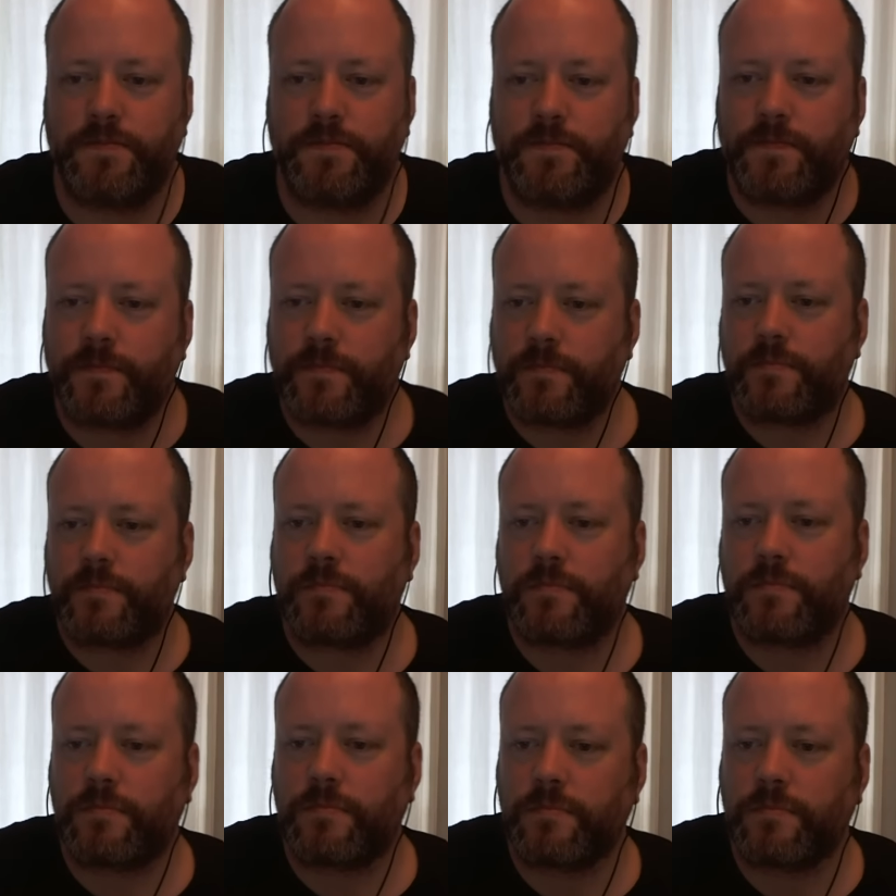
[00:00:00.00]

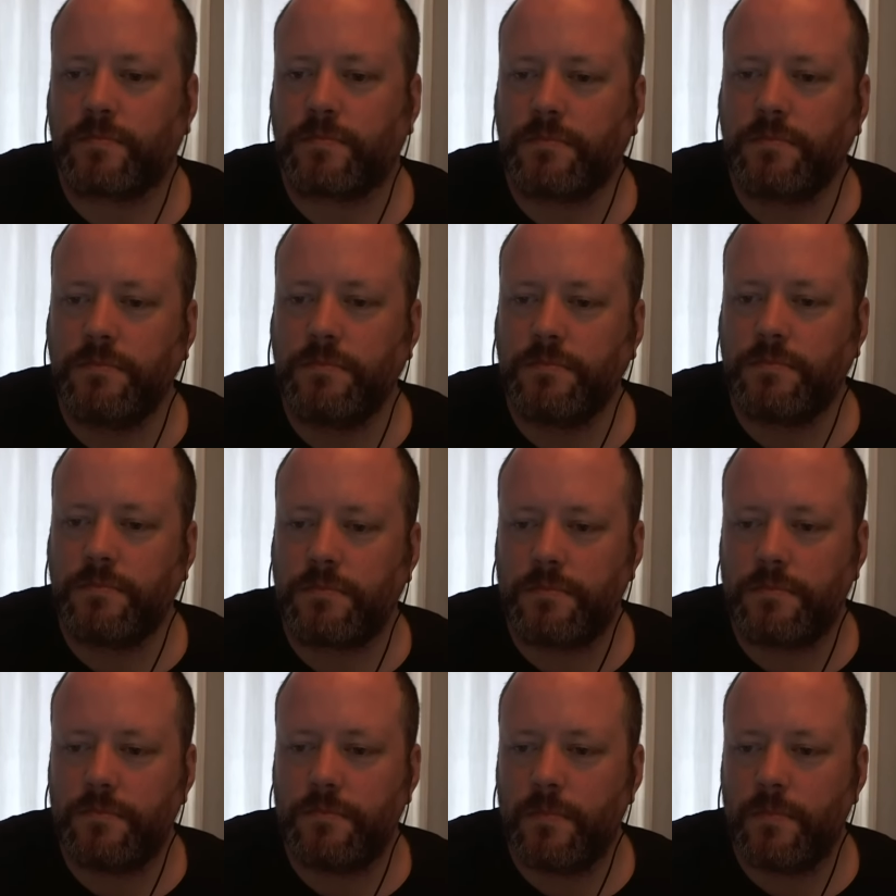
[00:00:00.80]

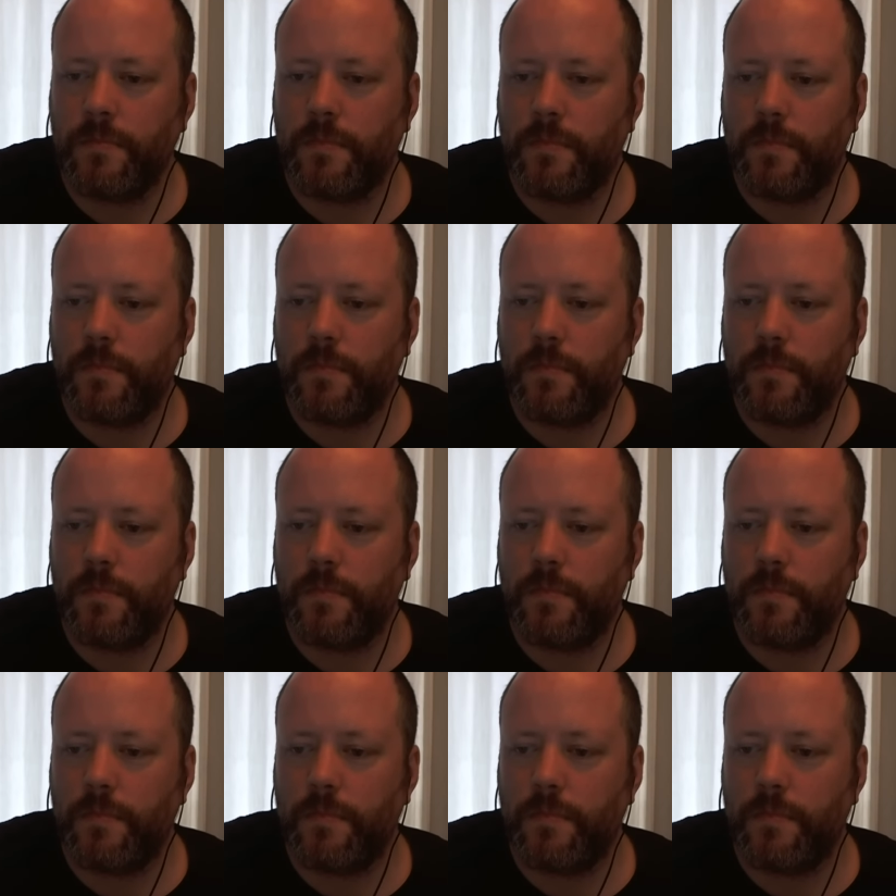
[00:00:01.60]
Nothing is said.